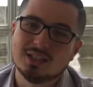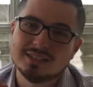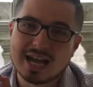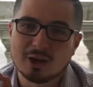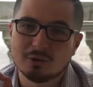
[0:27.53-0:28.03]

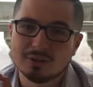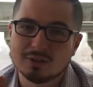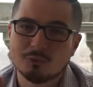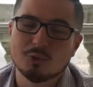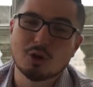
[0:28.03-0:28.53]
Now,
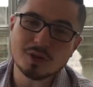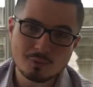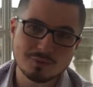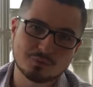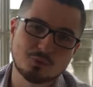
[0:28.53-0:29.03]
we already
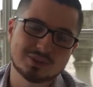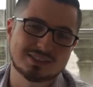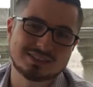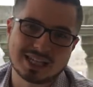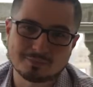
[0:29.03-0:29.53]
went through what the
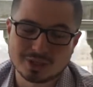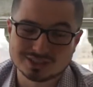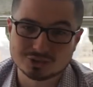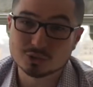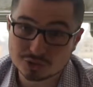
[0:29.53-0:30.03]
design
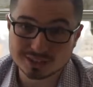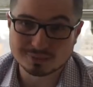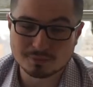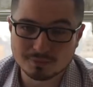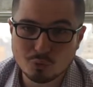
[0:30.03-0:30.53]
process looks
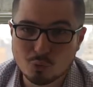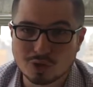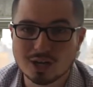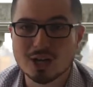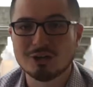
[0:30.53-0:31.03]
like
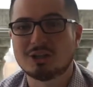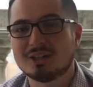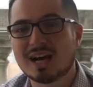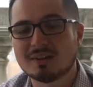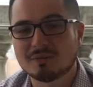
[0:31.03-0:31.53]
before in our
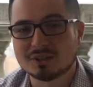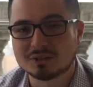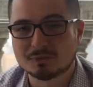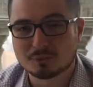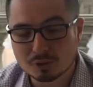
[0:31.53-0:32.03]

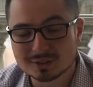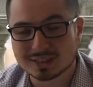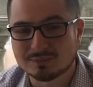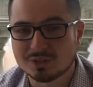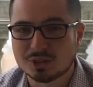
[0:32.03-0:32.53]
non-functional
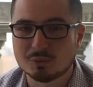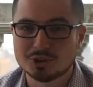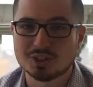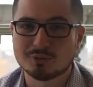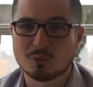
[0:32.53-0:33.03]
prototype video,
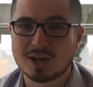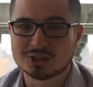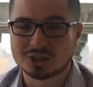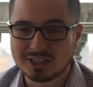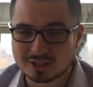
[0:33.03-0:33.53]
which you can
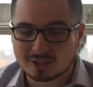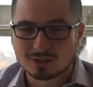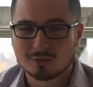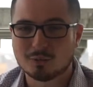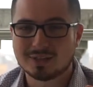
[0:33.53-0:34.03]
watch here
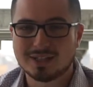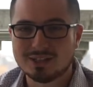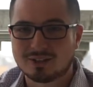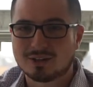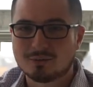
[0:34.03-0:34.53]
or
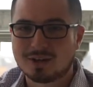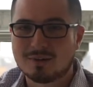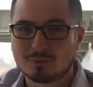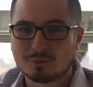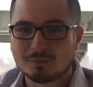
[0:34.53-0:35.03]
here,
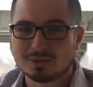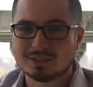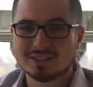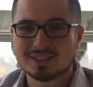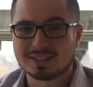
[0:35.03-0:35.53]
wherever we put
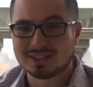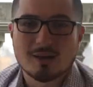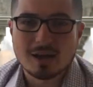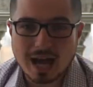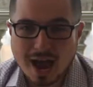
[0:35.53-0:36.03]
the link.
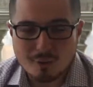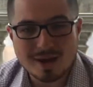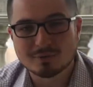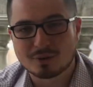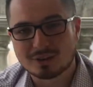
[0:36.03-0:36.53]

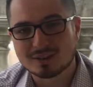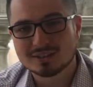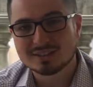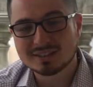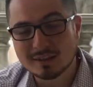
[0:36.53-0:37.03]
However,
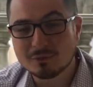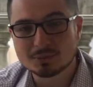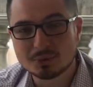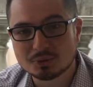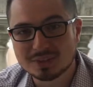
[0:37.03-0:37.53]
the difference
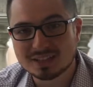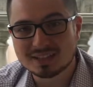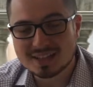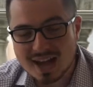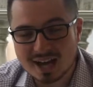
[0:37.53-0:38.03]
between a
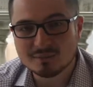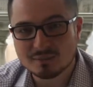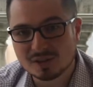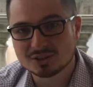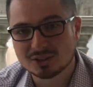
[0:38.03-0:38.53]

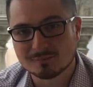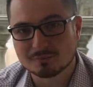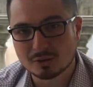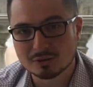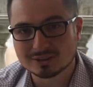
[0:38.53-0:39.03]
non-functioning
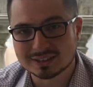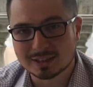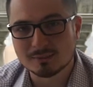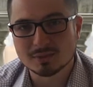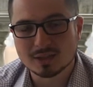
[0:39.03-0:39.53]

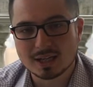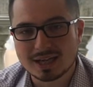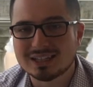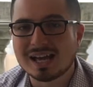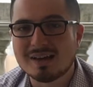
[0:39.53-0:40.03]
prototype
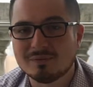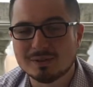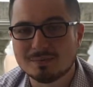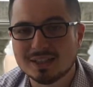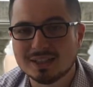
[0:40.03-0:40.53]
and an
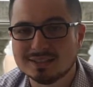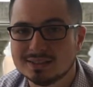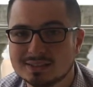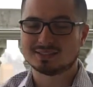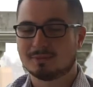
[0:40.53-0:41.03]
MVP
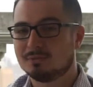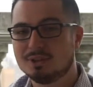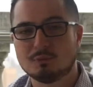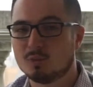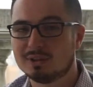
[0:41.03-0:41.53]
is a
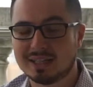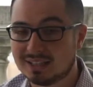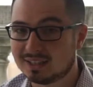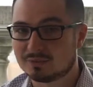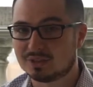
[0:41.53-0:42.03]
complete
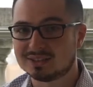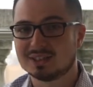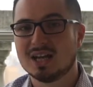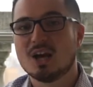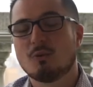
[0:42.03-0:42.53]
180 difference.
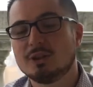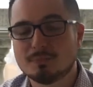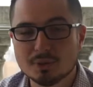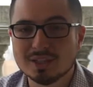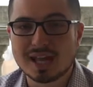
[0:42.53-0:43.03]
When you're
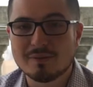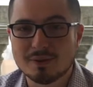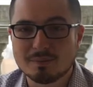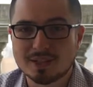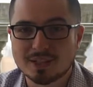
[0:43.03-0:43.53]
building
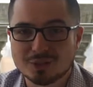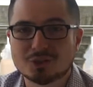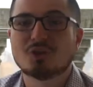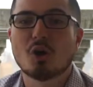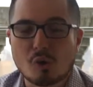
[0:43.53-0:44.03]
MVP,
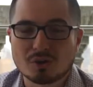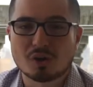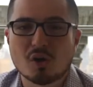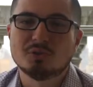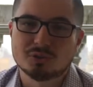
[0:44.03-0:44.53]
you're going to
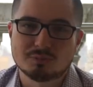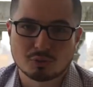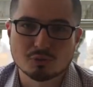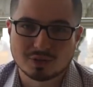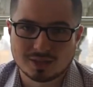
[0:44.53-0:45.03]
go into
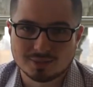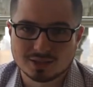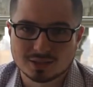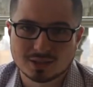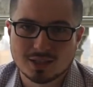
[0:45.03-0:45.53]
programming.
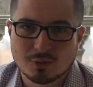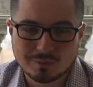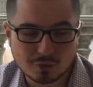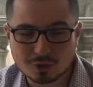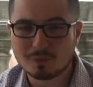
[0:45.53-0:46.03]

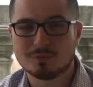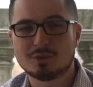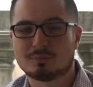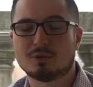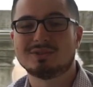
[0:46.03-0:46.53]
We've already went
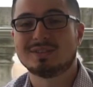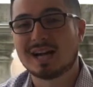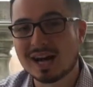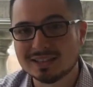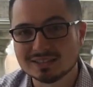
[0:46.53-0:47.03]
through the pros and
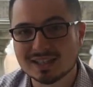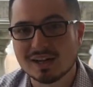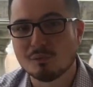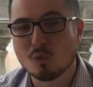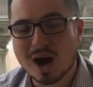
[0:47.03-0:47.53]
cons
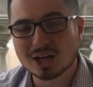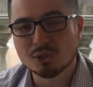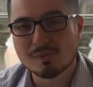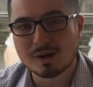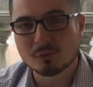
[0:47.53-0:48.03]
of why you
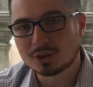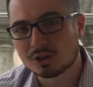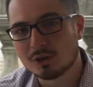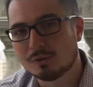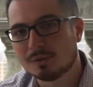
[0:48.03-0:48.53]
might want to
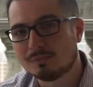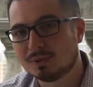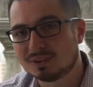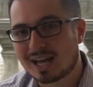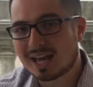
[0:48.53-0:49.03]
go and
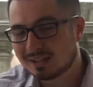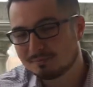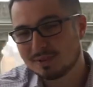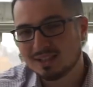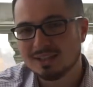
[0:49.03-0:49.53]
build an
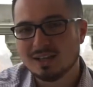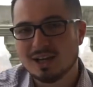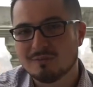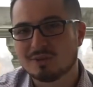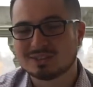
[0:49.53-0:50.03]
NFP
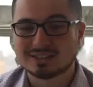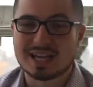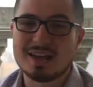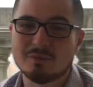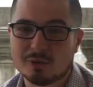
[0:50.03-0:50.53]
versus
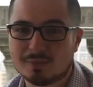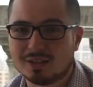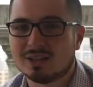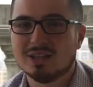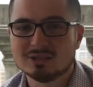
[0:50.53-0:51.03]
an
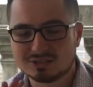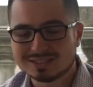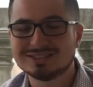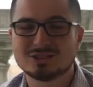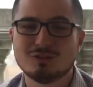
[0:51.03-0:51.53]
MVP. So
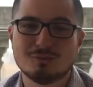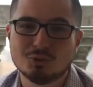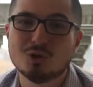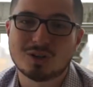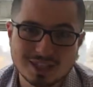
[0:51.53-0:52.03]
let's assume
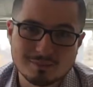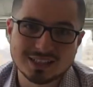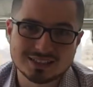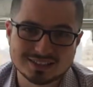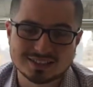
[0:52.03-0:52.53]
you already
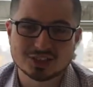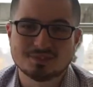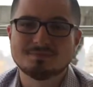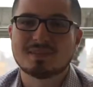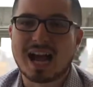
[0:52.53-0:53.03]
made the
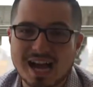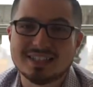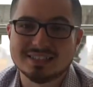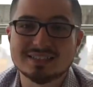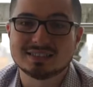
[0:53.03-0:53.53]
decision, I
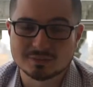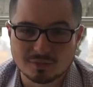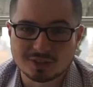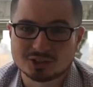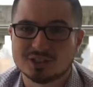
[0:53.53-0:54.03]
need this to
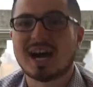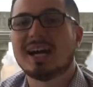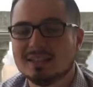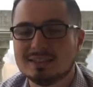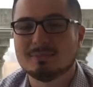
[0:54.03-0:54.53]
function,
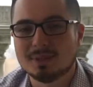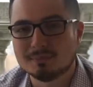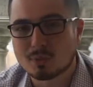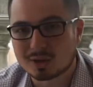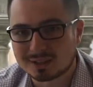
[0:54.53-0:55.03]
I need to be
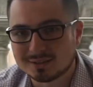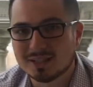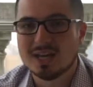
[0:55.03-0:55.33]
in market.